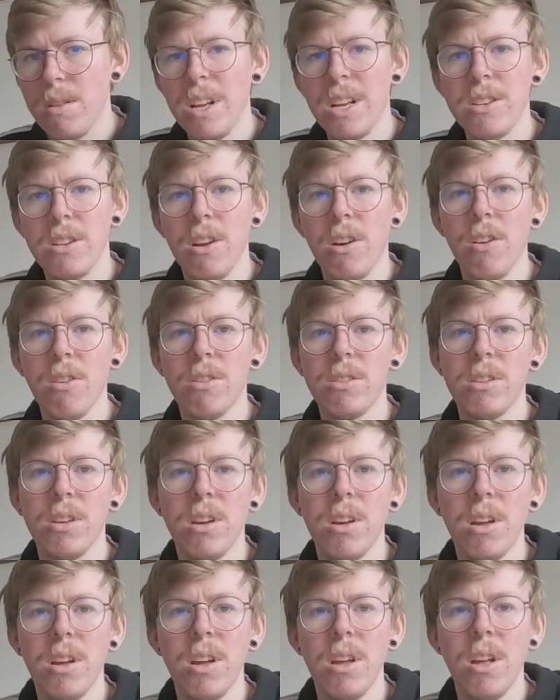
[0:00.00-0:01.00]
That's locked.
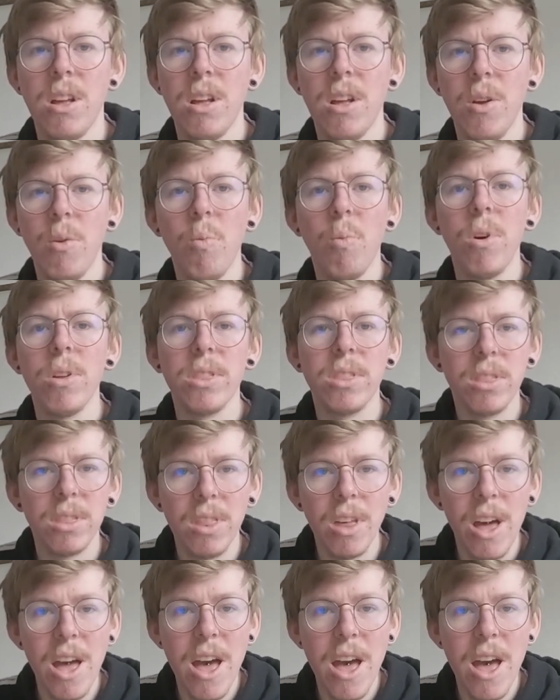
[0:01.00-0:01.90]
What the